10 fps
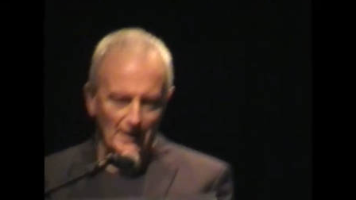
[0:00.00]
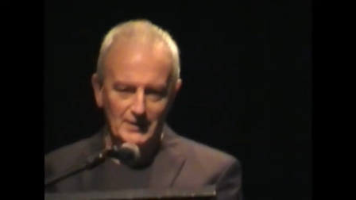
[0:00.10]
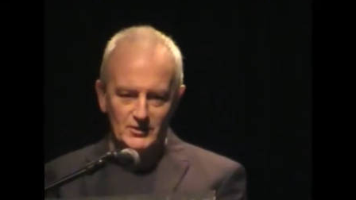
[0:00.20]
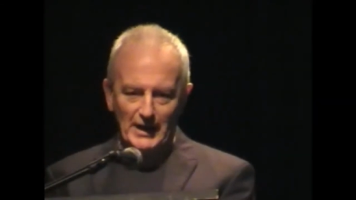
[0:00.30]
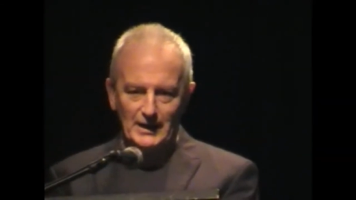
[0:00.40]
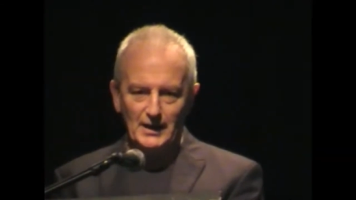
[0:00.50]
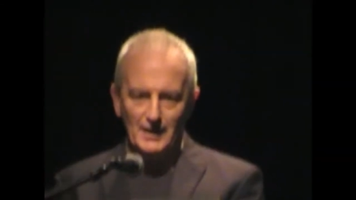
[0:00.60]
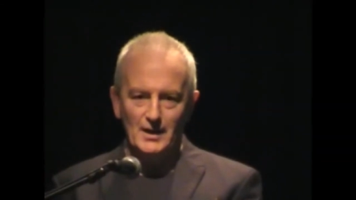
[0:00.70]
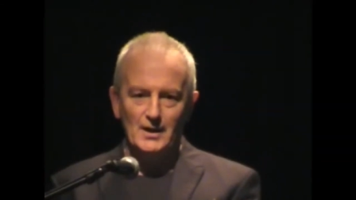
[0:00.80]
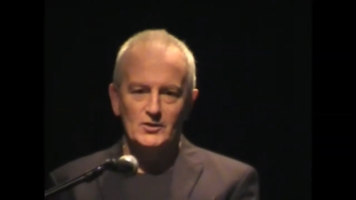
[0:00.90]

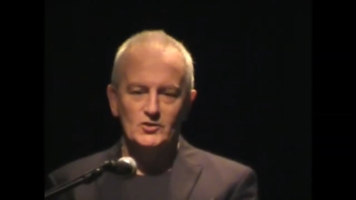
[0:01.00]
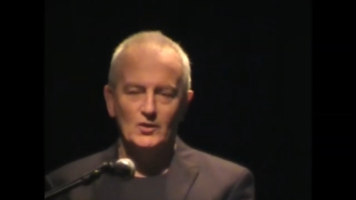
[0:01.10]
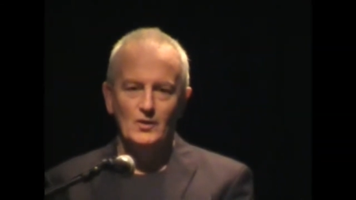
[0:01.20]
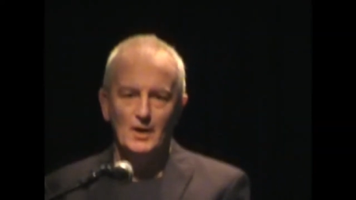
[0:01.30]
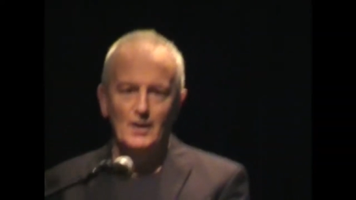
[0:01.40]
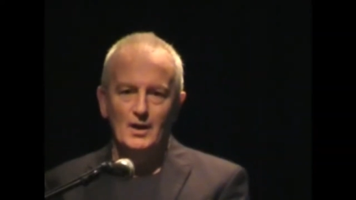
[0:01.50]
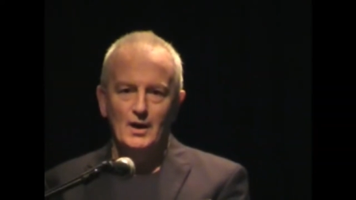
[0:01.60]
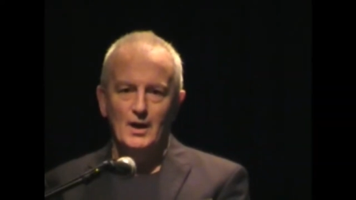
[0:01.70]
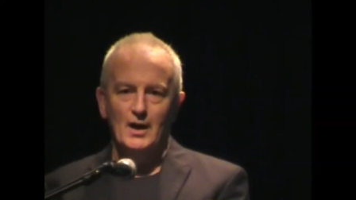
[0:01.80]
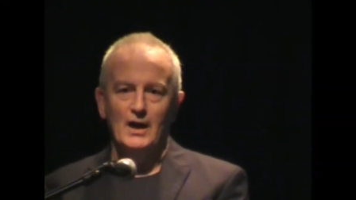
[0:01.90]
Exactly. So
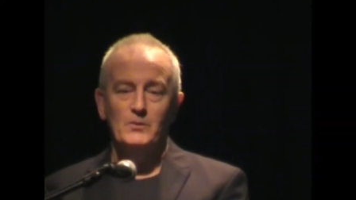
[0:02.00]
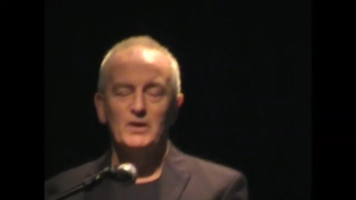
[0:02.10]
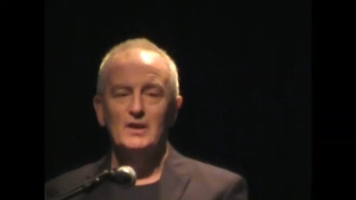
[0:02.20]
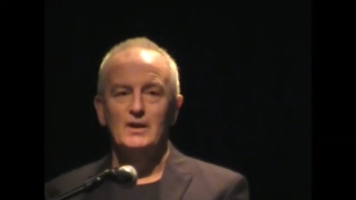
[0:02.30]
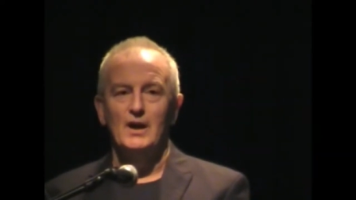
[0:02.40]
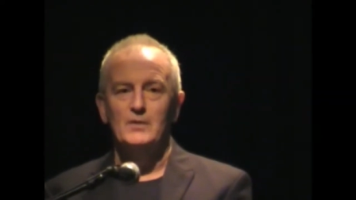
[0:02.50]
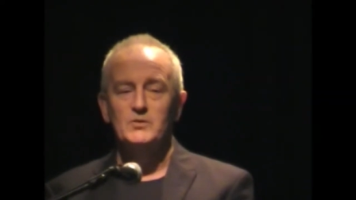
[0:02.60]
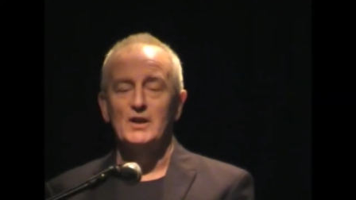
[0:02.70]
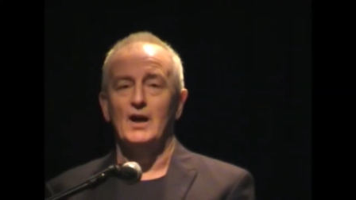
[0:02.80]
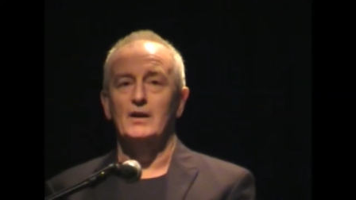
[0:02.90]
I
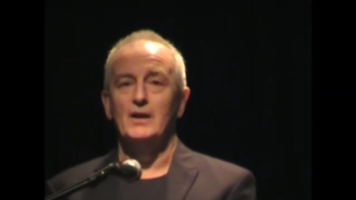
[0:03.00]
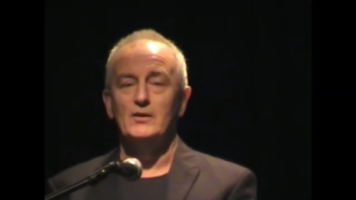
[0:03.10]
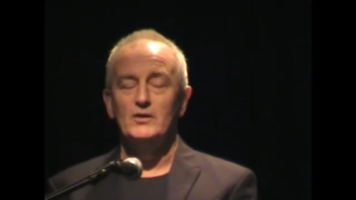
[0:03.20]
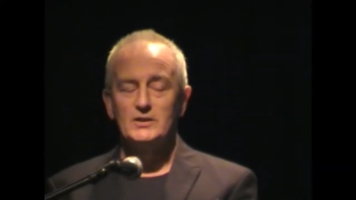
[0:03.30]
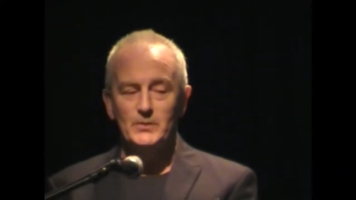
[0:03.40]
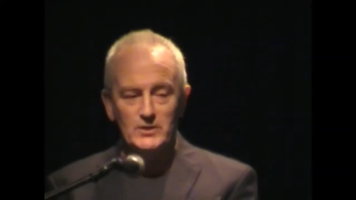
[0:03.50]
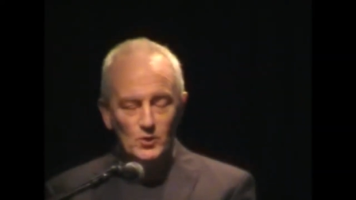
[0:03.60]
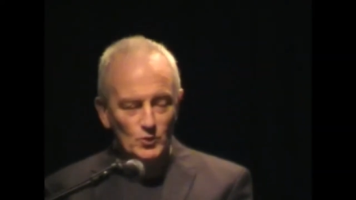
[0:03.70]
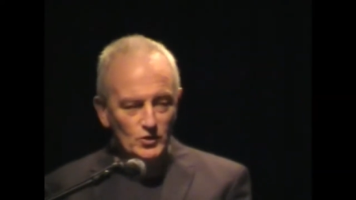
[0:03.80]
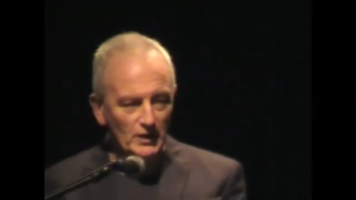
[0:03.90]
had only spent
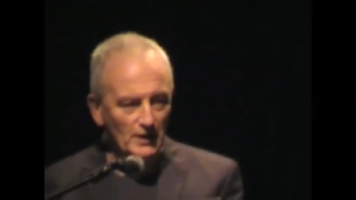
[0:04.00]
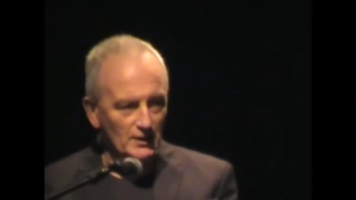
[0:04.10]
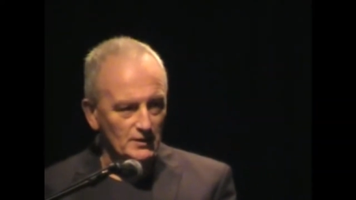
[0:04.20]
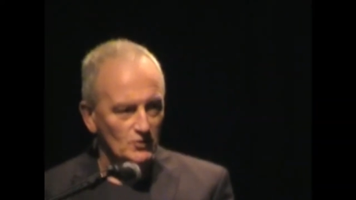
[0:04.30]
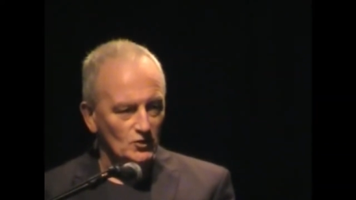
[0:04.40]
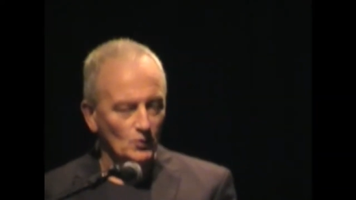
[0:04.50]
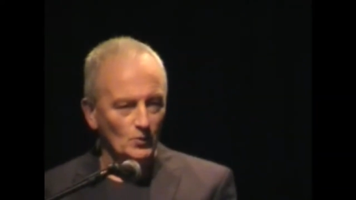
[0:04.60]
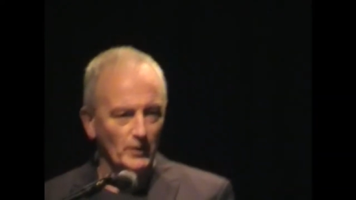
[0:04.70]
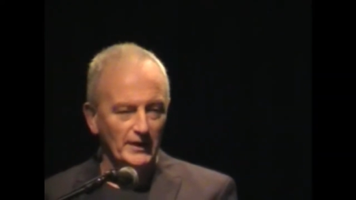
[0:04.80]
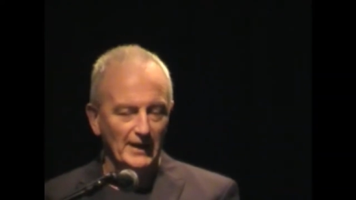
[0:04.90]
2 or 3 days at school
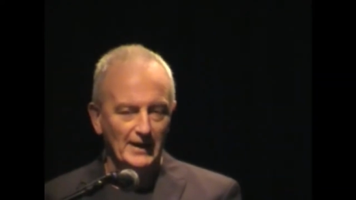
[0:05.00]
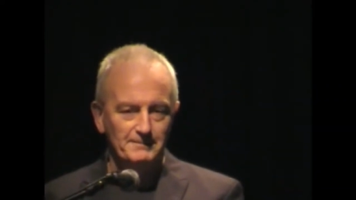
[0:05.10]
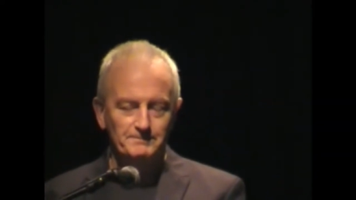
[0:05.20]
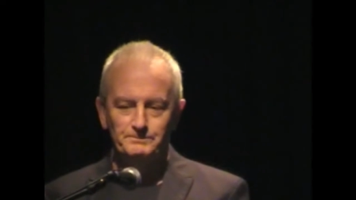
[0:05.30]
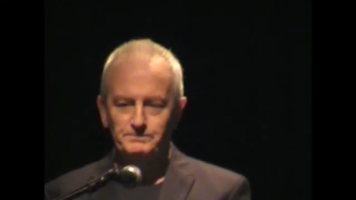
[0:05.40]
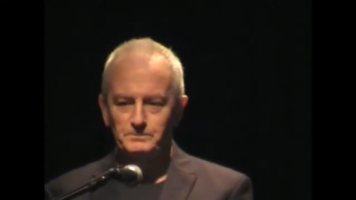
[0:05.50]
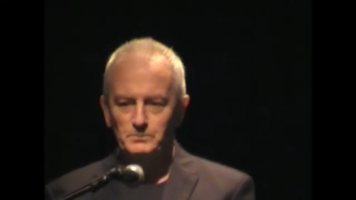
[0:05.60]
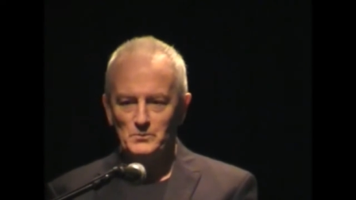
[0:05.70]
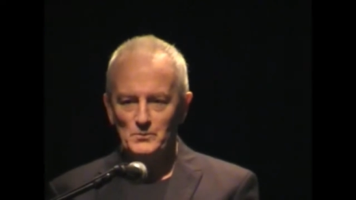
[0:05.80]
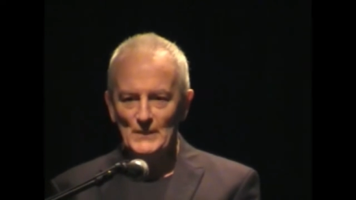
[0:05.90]
when
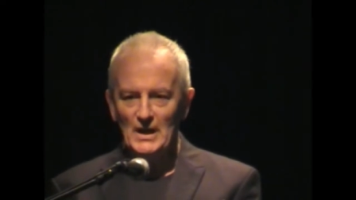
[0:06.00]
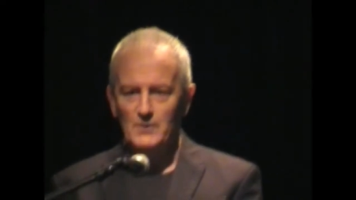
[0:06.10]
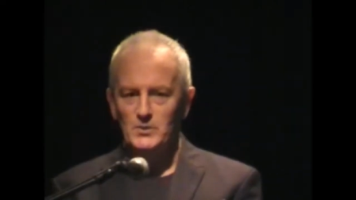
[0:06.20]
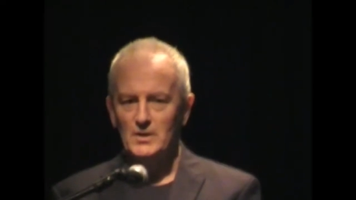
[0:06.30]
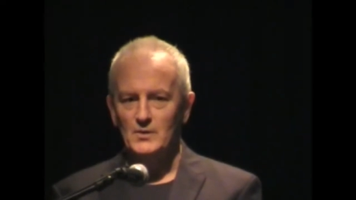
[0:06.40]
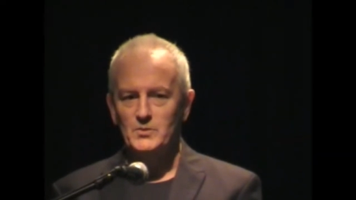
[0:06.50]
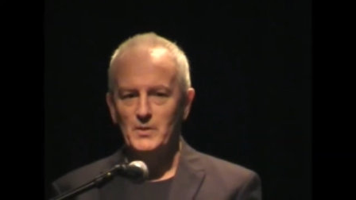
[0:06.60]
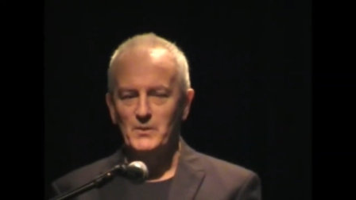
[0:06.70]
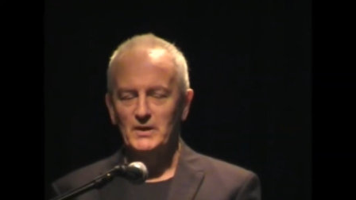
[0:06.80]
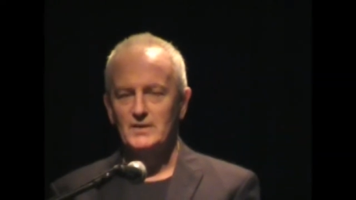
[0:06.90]
I went home to
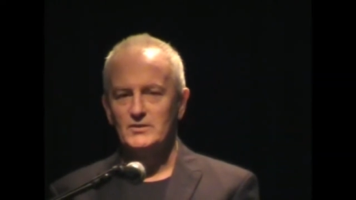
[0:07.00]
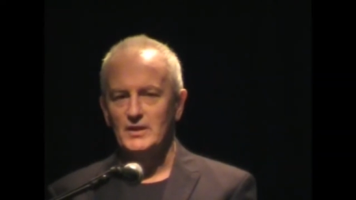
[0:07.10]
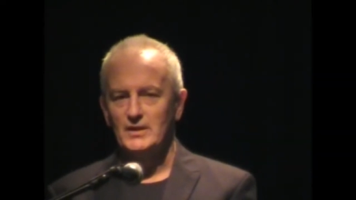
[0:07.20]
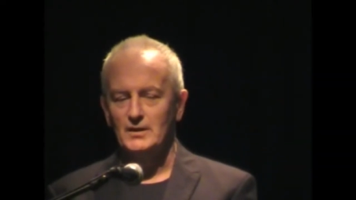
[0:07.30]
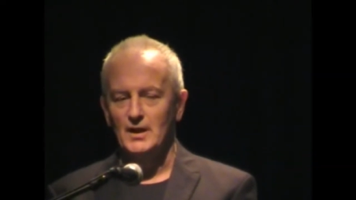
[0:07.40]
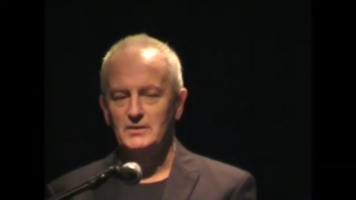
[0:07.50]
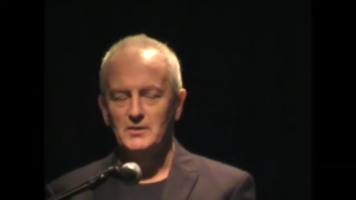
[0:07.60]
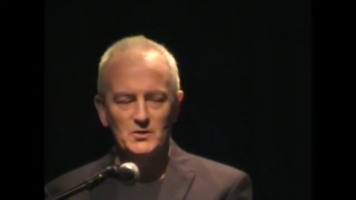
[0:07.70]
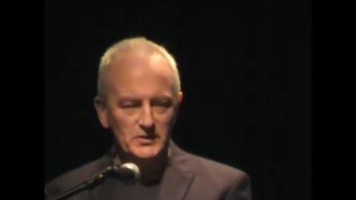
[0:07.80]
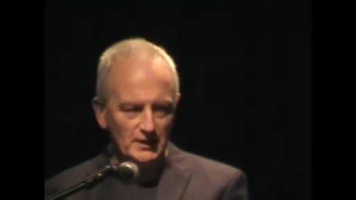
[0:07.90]
my mother and said, God
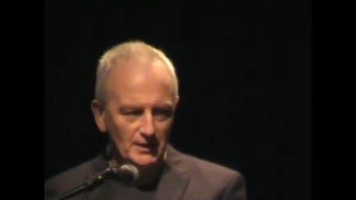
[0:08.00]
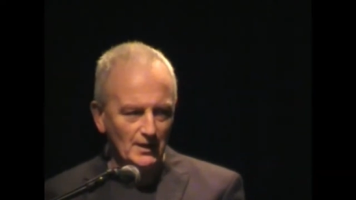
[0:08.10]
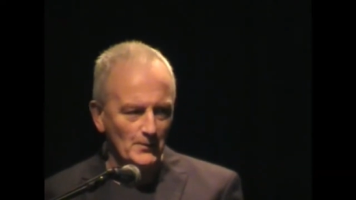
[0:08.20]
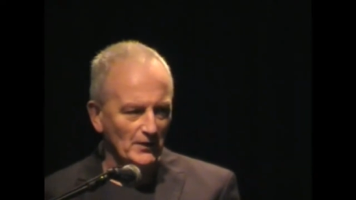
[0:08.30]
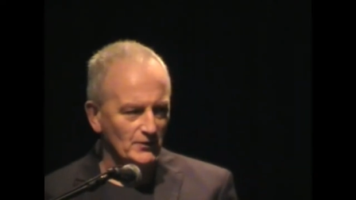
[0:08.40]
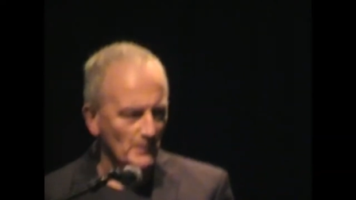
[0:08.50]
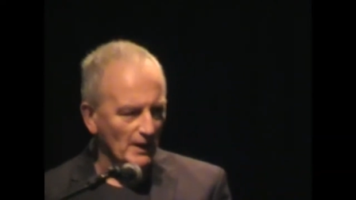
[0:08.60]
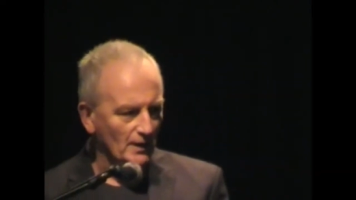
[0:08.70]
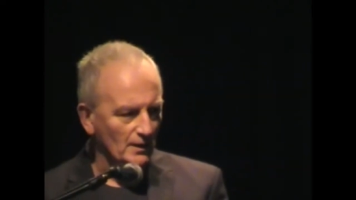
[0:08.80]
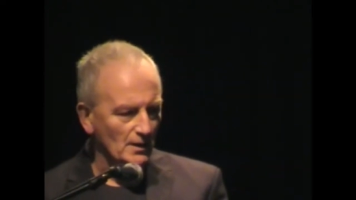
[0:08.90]
knows, I think I'm after
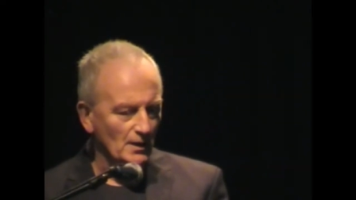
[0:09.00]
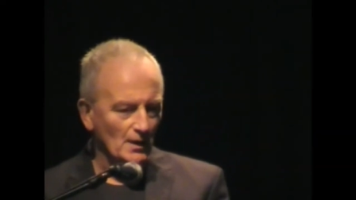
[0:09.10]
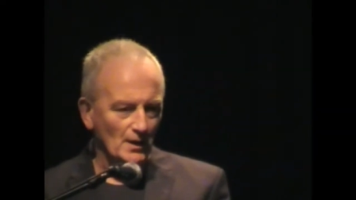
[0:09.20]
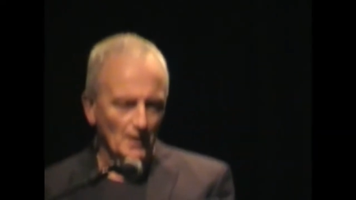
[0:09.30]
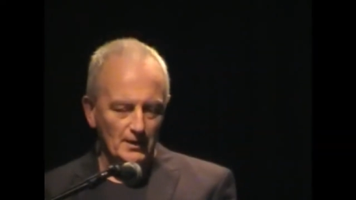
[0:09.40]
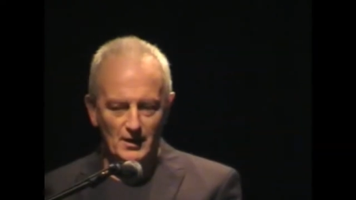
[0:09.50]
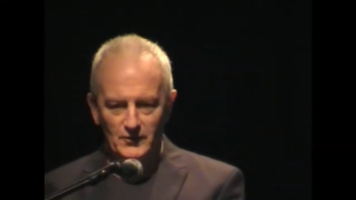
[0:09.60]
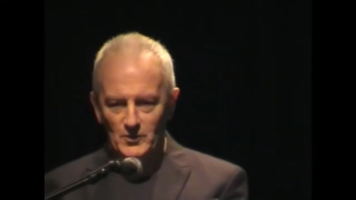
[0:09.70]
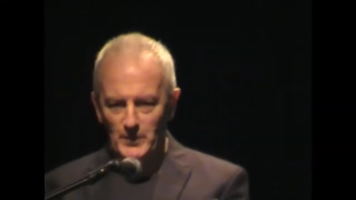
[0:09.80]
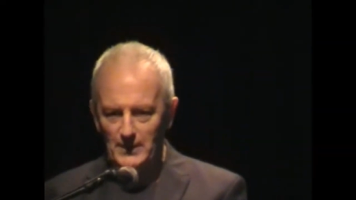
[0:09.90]
making an
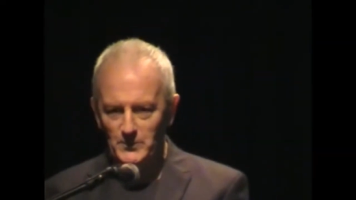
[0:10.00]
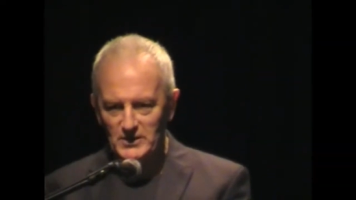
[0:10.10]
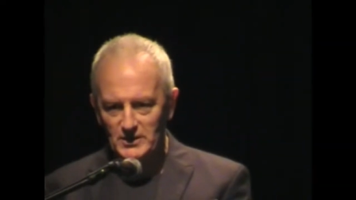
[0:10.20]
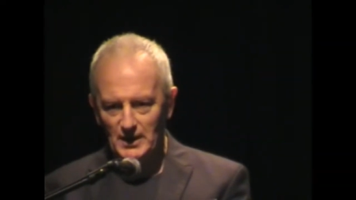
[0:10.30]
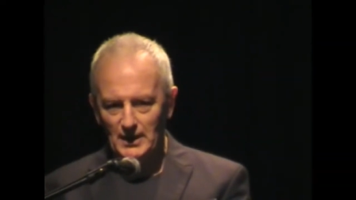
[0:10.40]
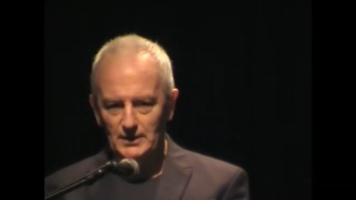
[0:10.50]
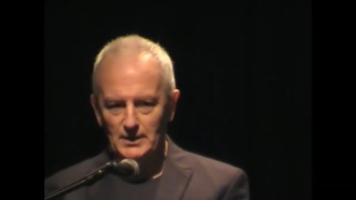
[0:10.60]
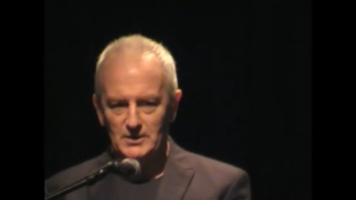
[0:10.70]
awful bad mistake.